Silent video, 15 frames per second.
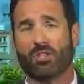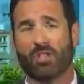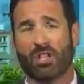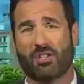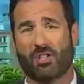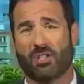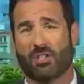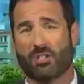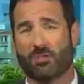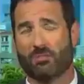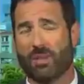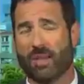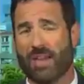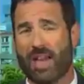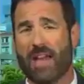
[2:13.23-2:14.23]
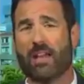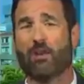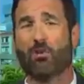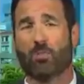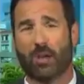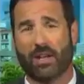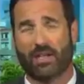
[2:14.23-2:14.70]
such as
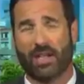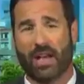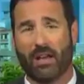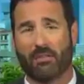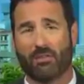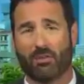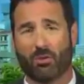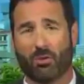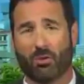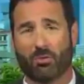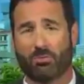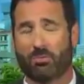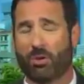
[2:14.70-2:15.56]
mechanical breakdowns or